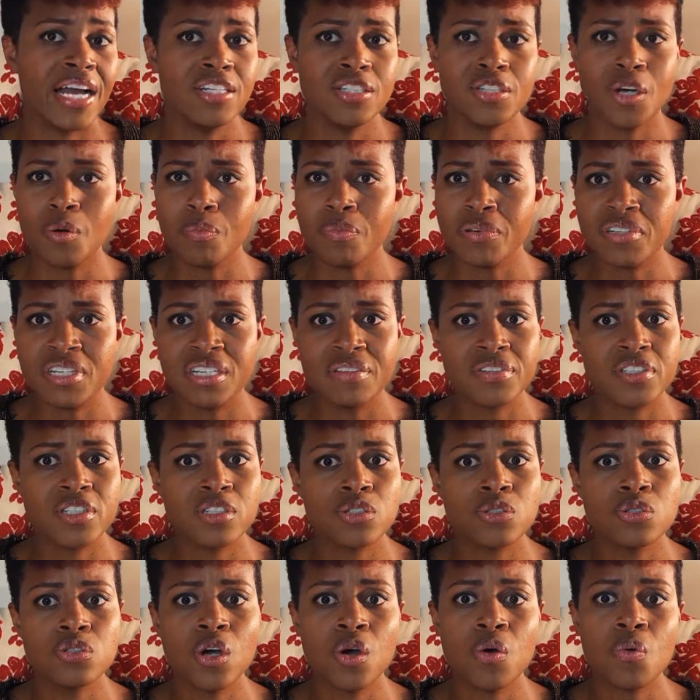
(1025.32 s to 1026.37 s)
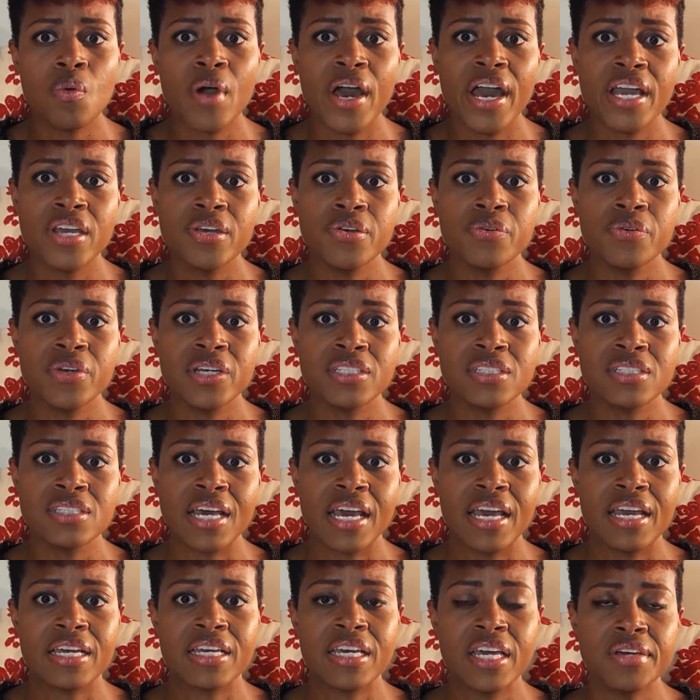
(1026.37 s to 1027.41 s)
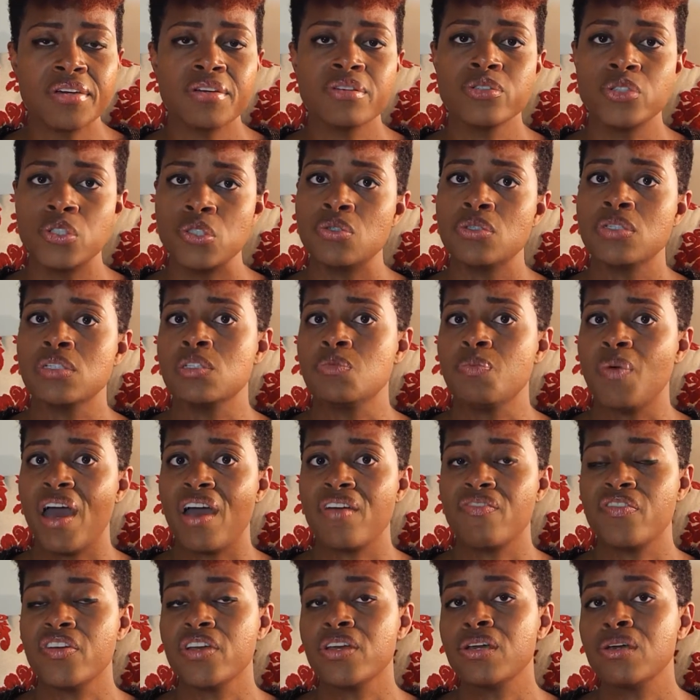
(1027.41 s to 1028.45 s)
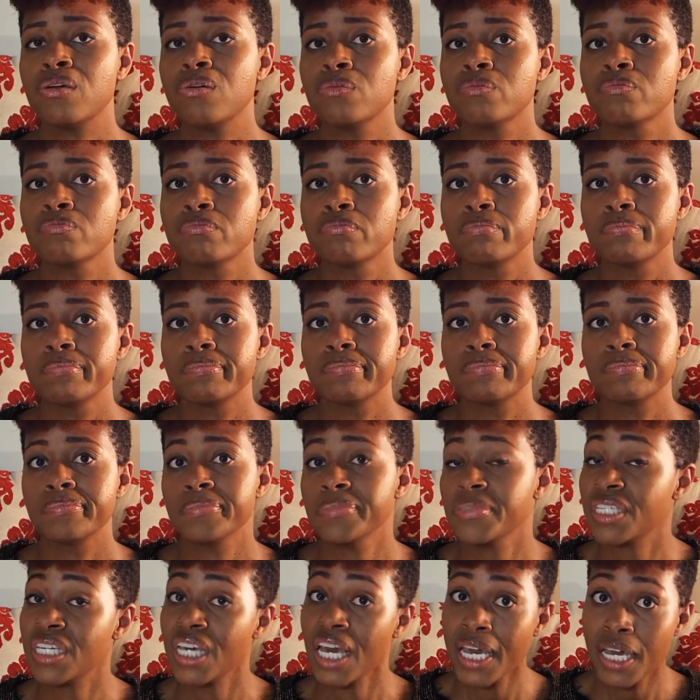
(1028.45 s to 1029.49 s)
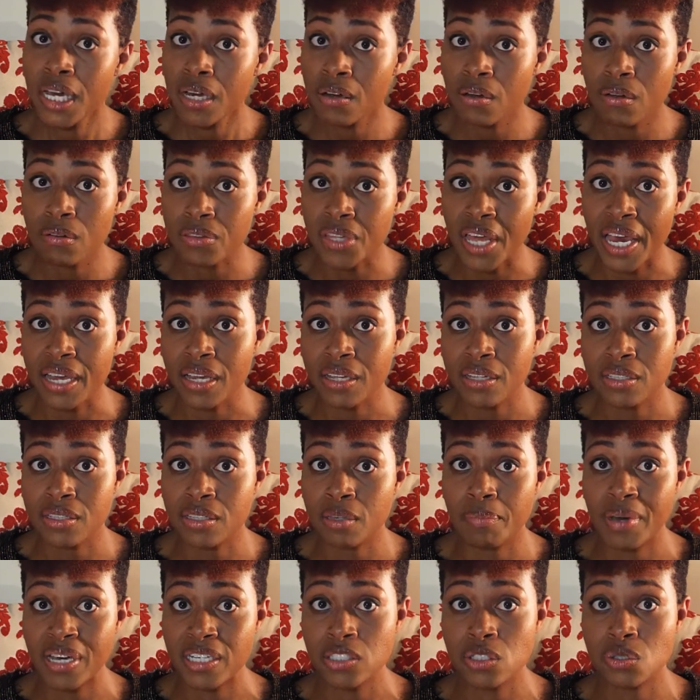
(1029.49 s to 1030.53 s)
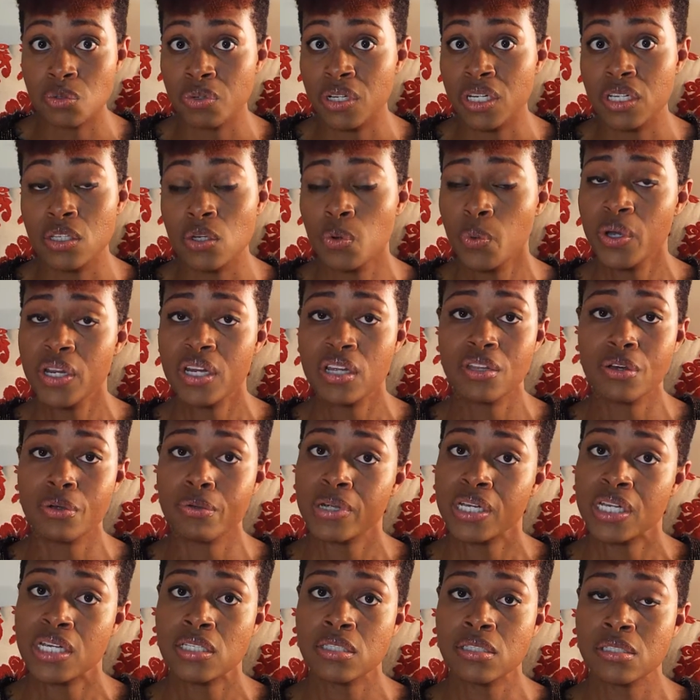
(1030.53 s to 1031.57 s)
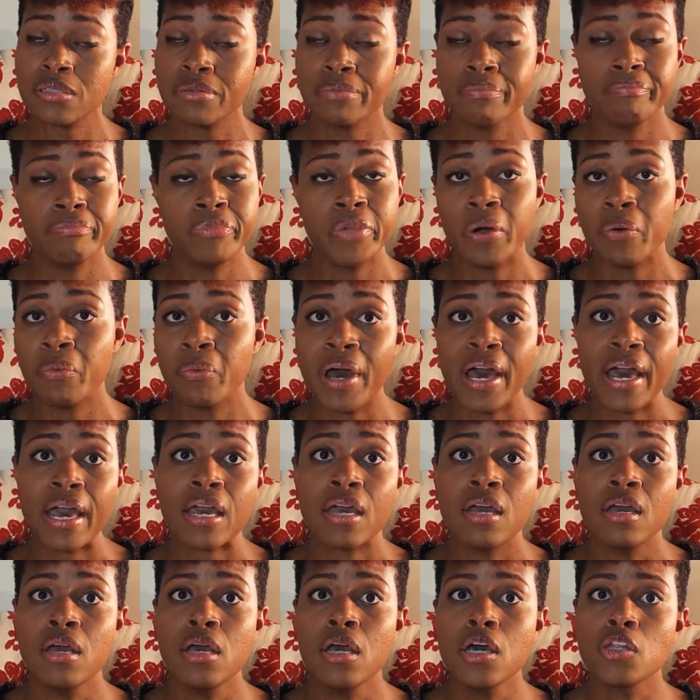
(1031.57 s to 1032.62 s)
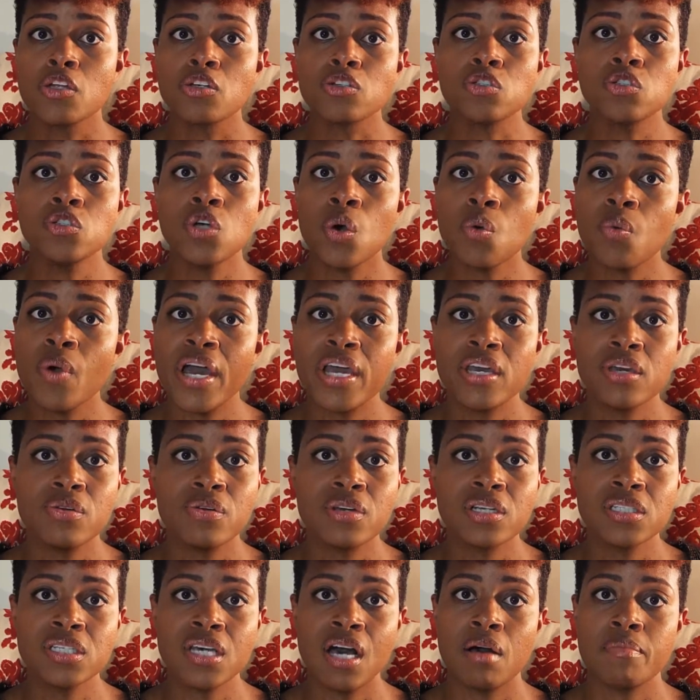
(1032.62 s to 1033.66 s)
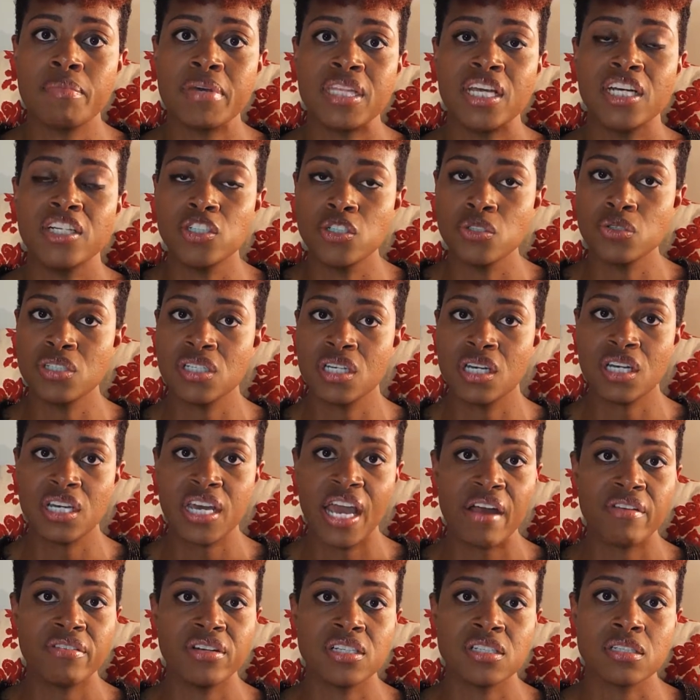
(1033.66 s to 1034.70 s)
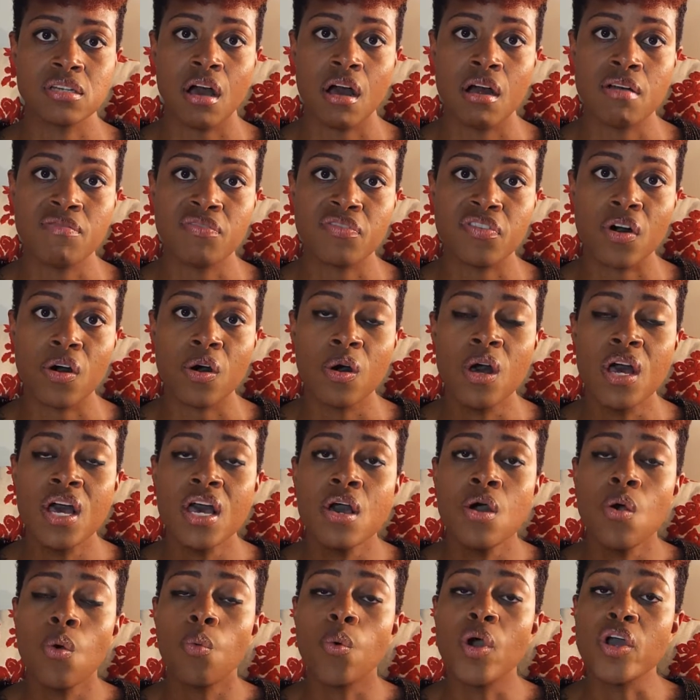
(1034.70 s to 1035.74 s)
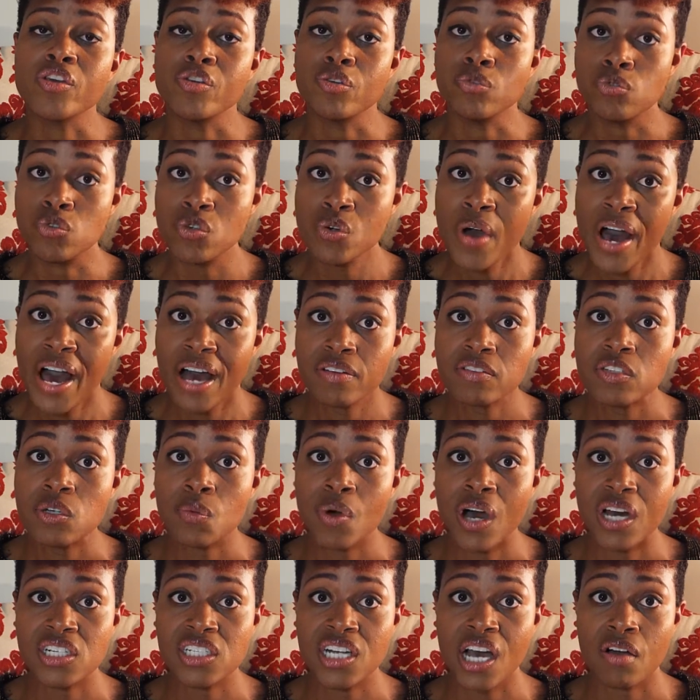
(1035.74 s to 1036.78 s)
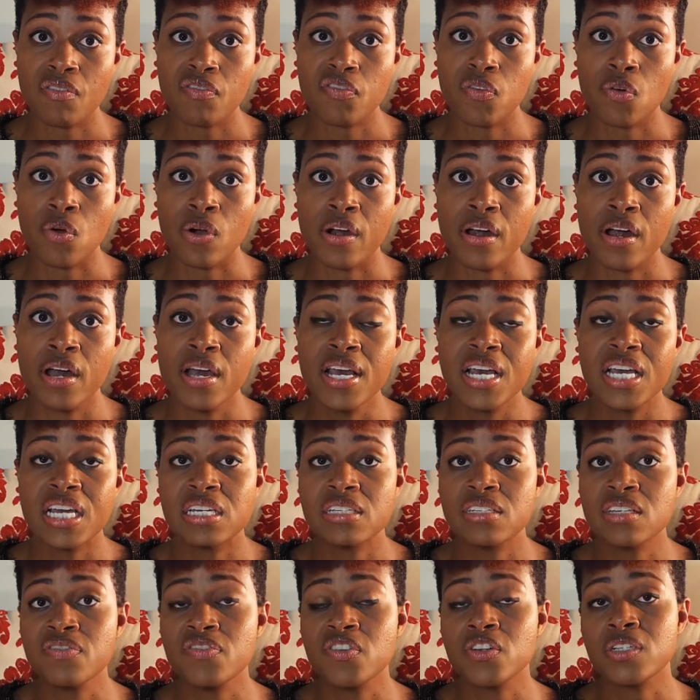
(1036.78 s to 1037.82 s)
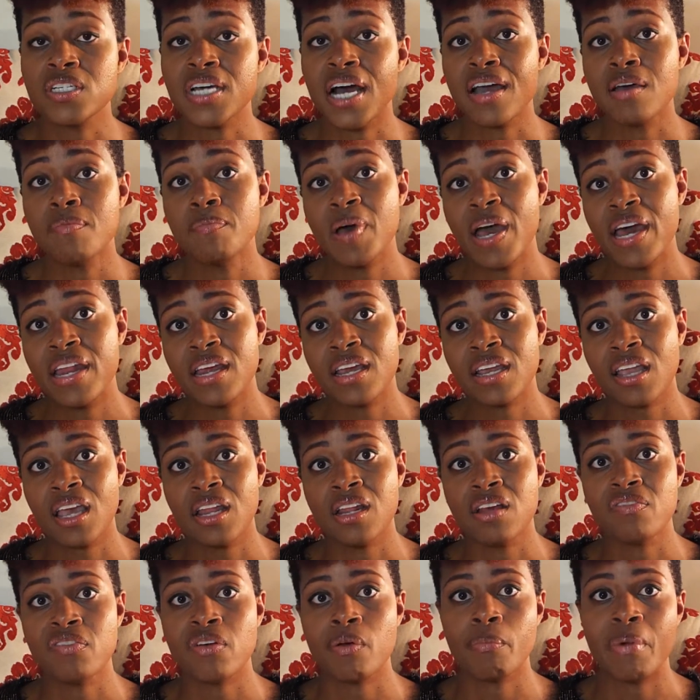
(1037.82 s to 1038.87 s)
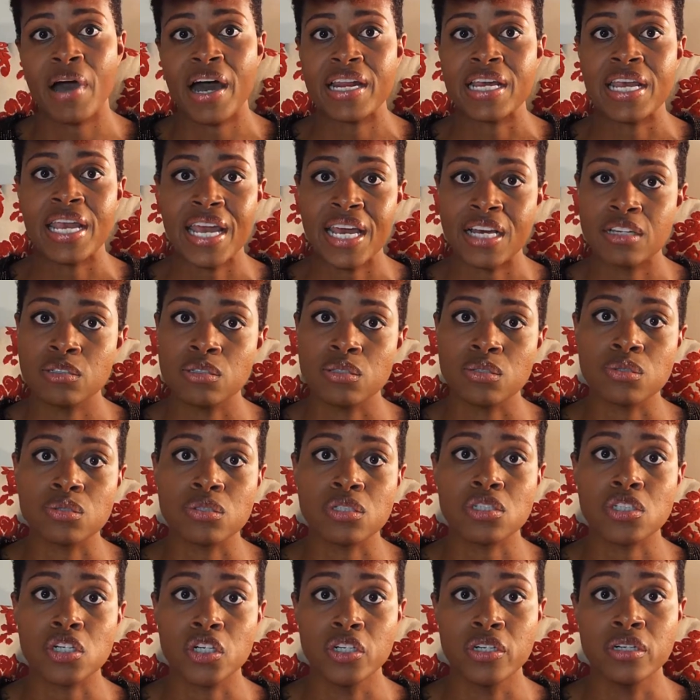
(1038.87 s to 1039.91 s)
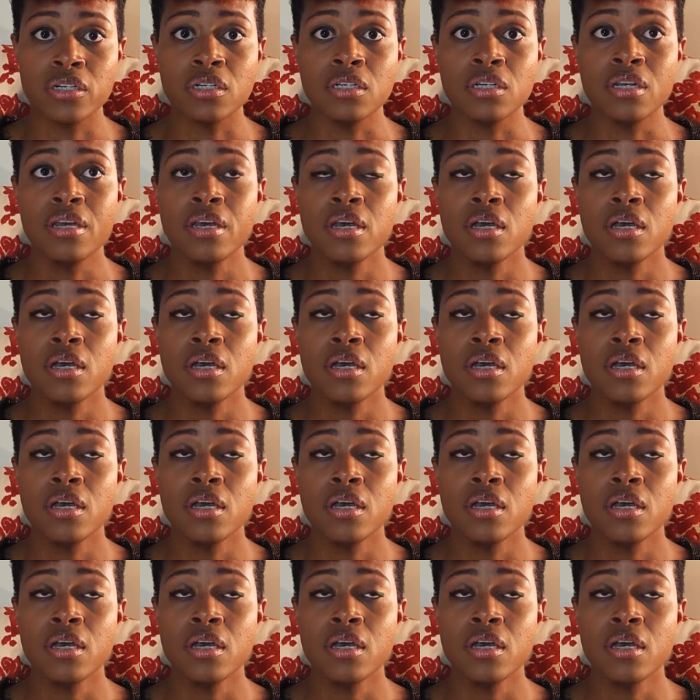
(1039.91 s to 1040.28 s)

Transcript: don't believe it. There's no way you can say kale juice is bad for you. Kale, like the best green, queen of the greens? No way. There's no way you can tell me that juicing a carrot is harmful. What you do have to watch out for is if you're diabetic and if your body handles certain